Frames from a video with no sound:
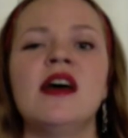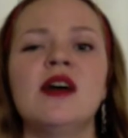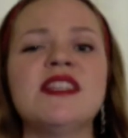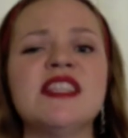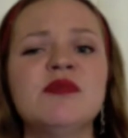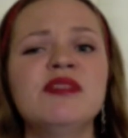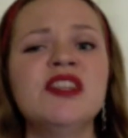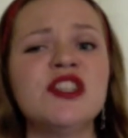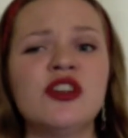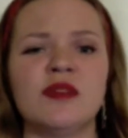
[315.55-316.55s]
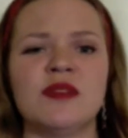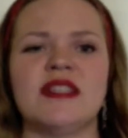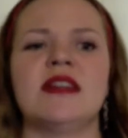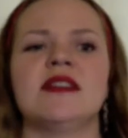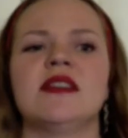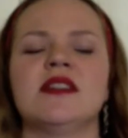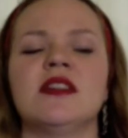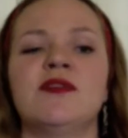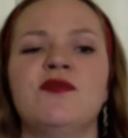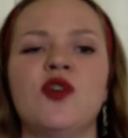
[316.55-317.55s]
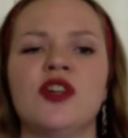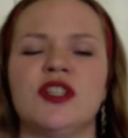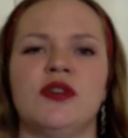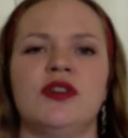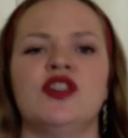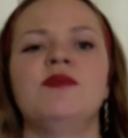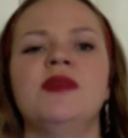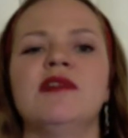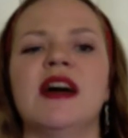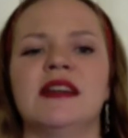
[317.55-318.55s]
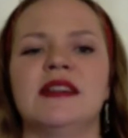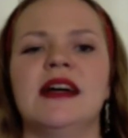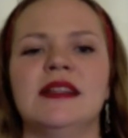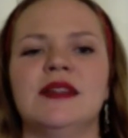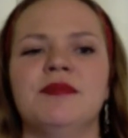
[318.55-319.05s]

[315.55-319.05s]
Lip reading: but simply circumstances that force her to be like that.